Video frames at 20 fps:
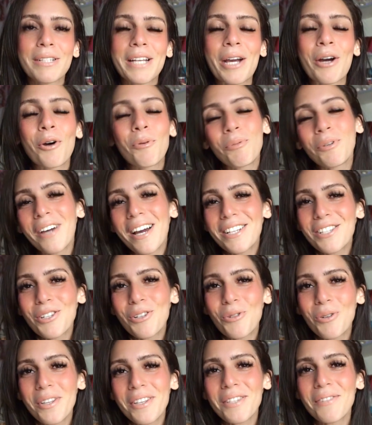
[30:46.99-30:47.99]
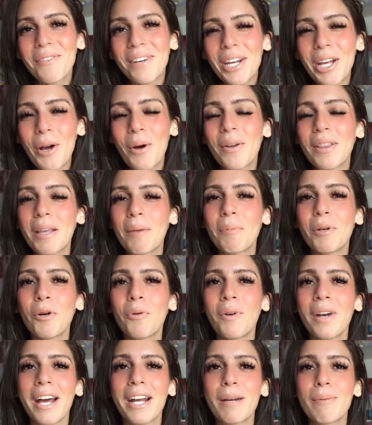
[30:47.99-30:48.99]
I hope you guys enjoyed this video. Let me know
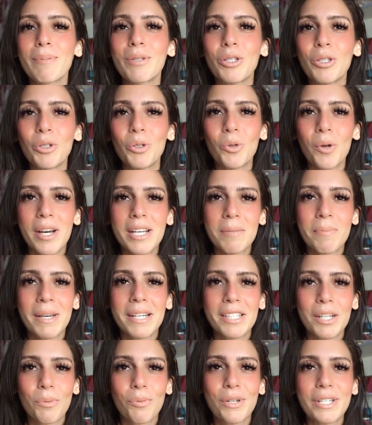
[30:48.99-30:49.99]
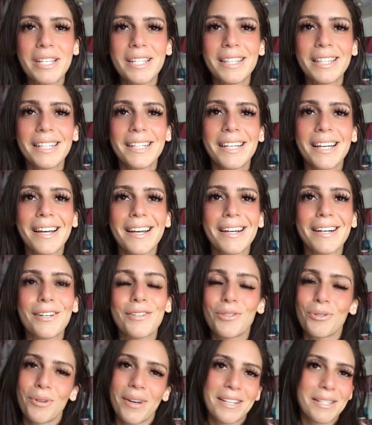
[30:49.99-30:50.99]
what items you guys picked up recently and I'll
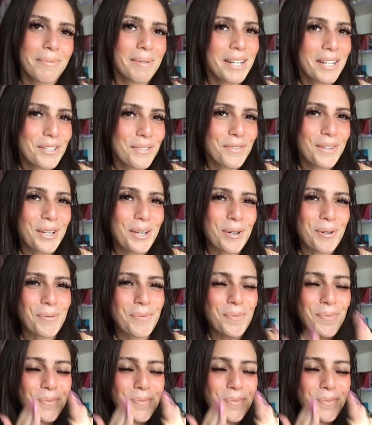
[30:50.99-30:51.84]
see you guys in my next video.